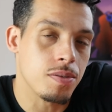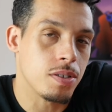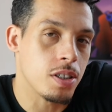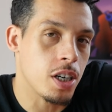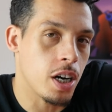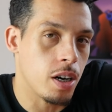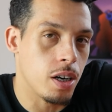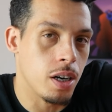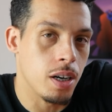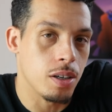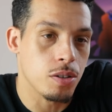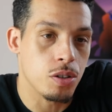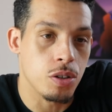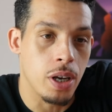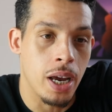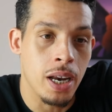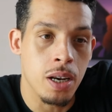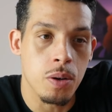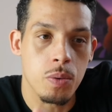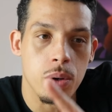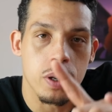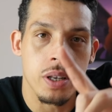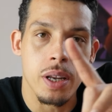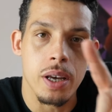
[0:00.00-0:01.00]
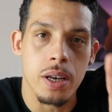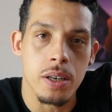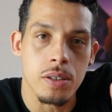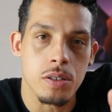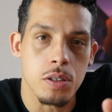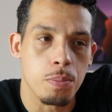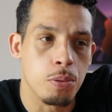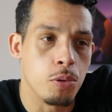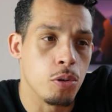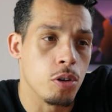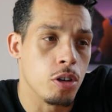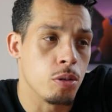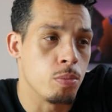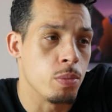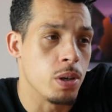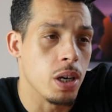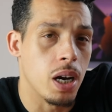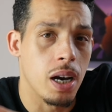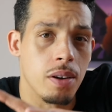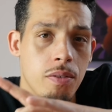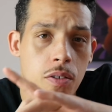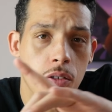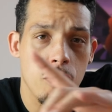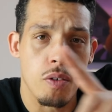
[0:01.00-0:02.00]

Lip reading: shout out to anyone that has supported me either